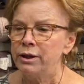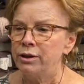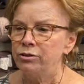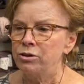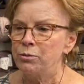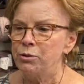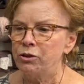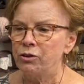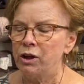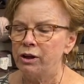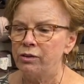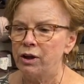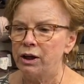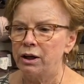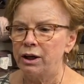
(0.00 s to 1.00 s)
something like
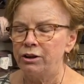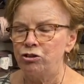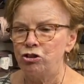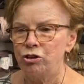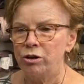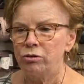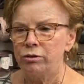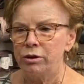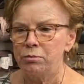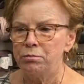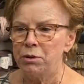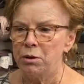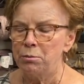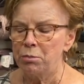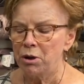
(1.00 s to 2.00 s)
that, I generally
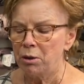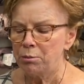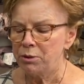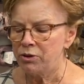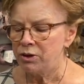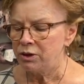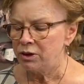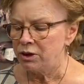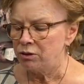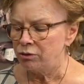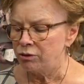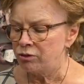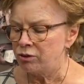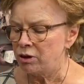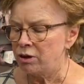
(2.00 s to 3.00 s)
bump up in the needle
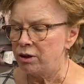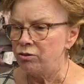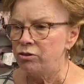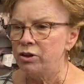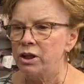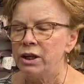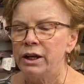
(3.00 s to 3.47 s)
size,